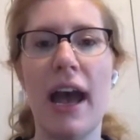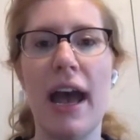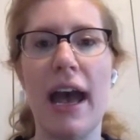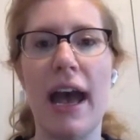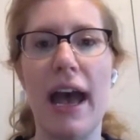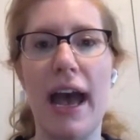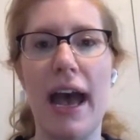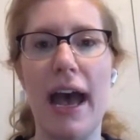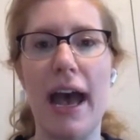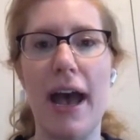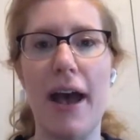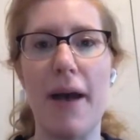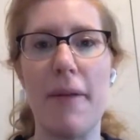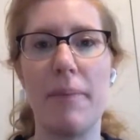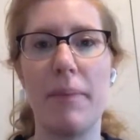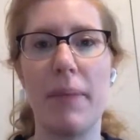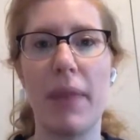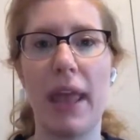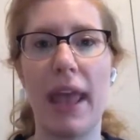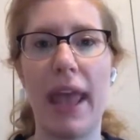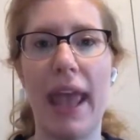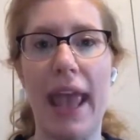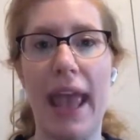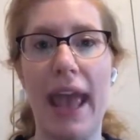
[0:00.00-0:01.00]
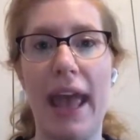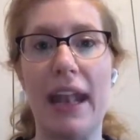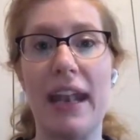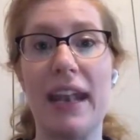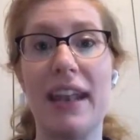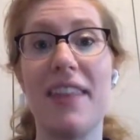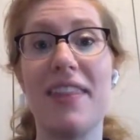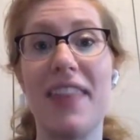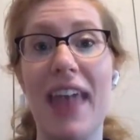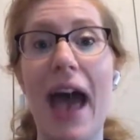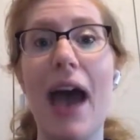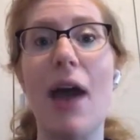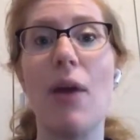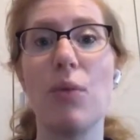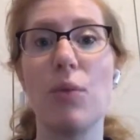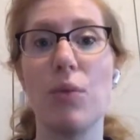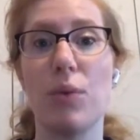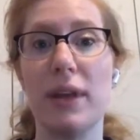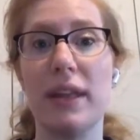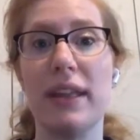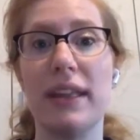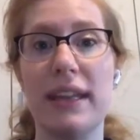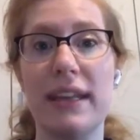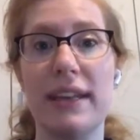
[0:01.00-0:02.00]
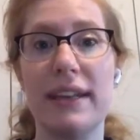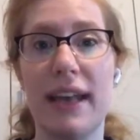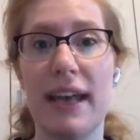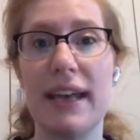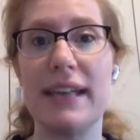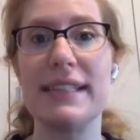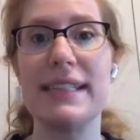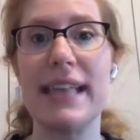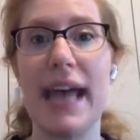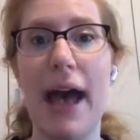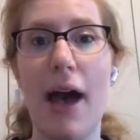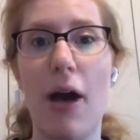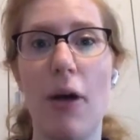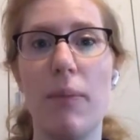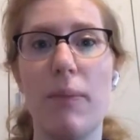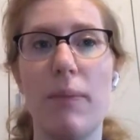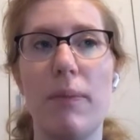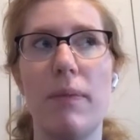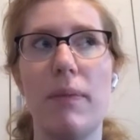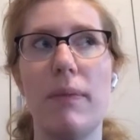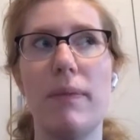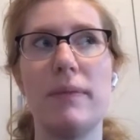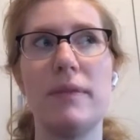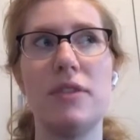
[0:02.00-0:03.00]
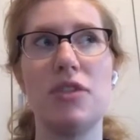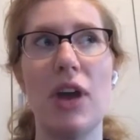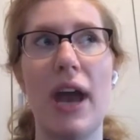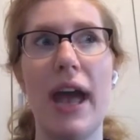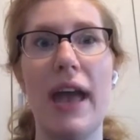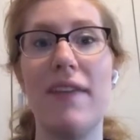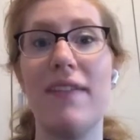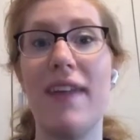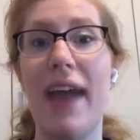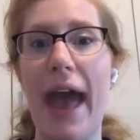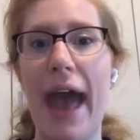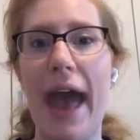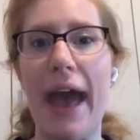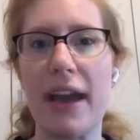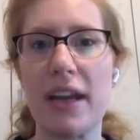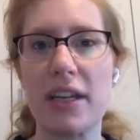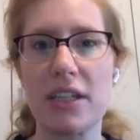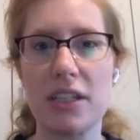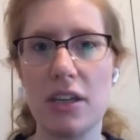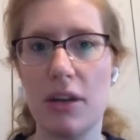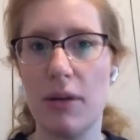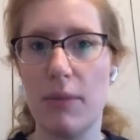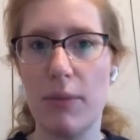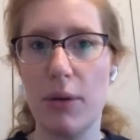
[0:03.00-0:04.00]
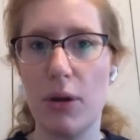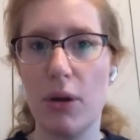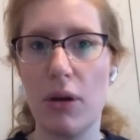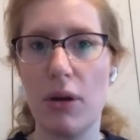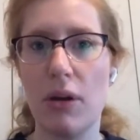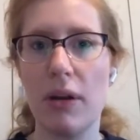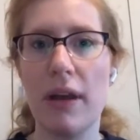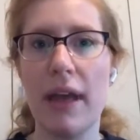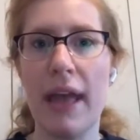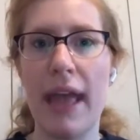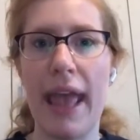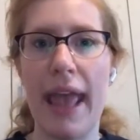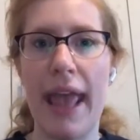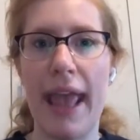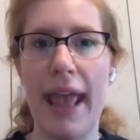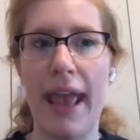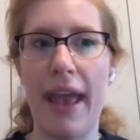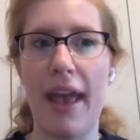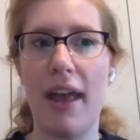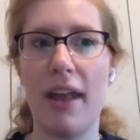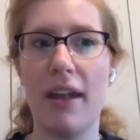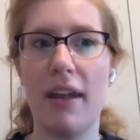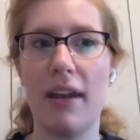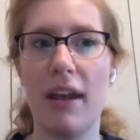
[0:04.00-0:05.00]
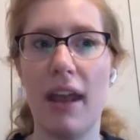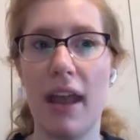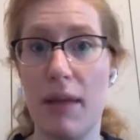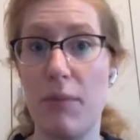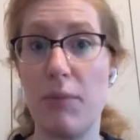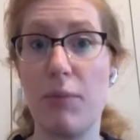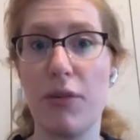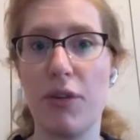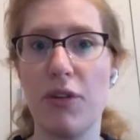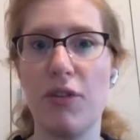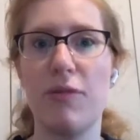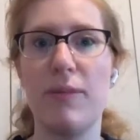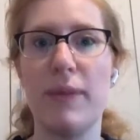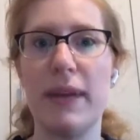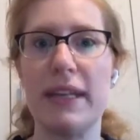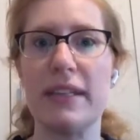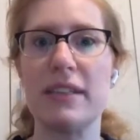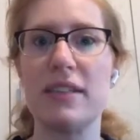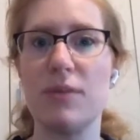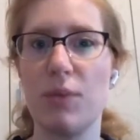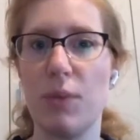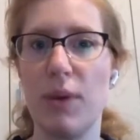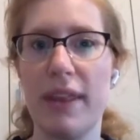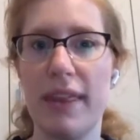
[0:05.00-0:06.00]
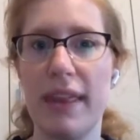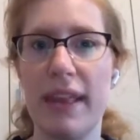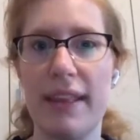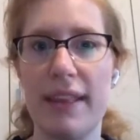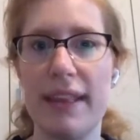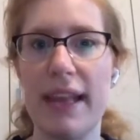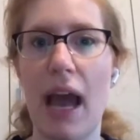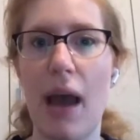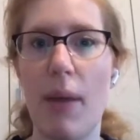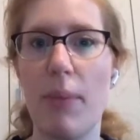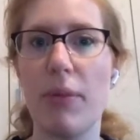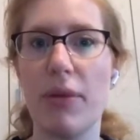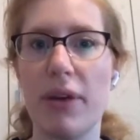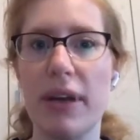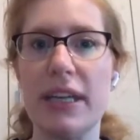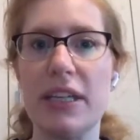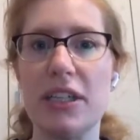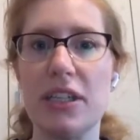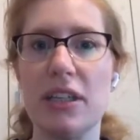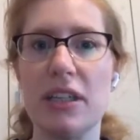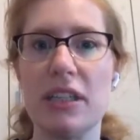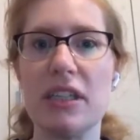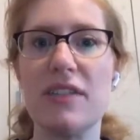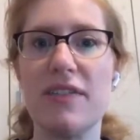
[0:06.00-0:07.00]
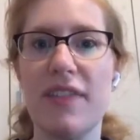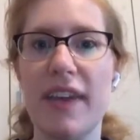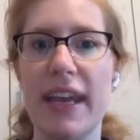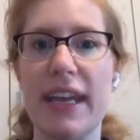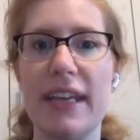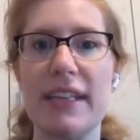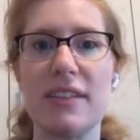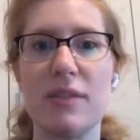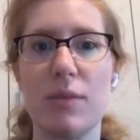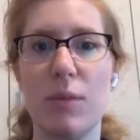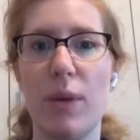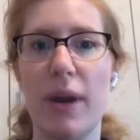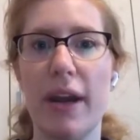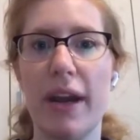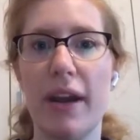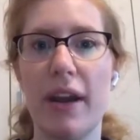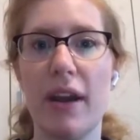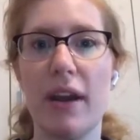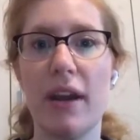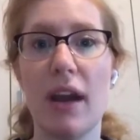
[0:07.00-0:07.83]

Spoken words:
And that really does help drive actionable and improvements within the operations phase, where